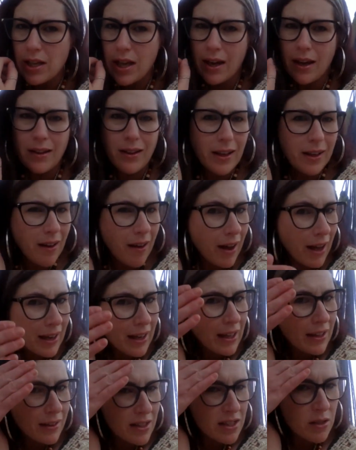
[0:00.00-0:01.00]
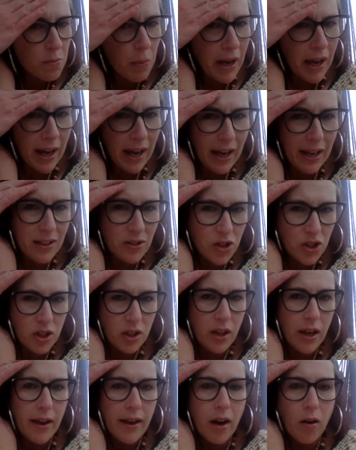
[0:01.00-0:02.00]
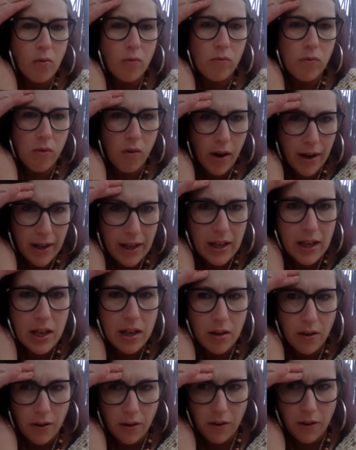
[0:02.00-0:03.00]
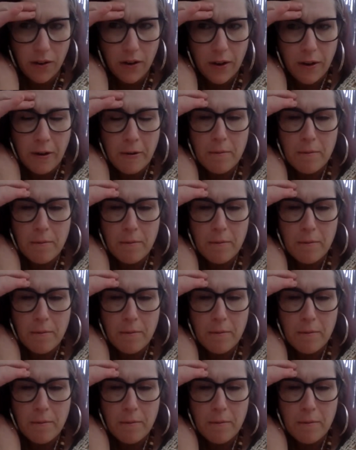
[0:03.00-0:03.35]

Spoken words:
Yeah, like I got this patch like right here,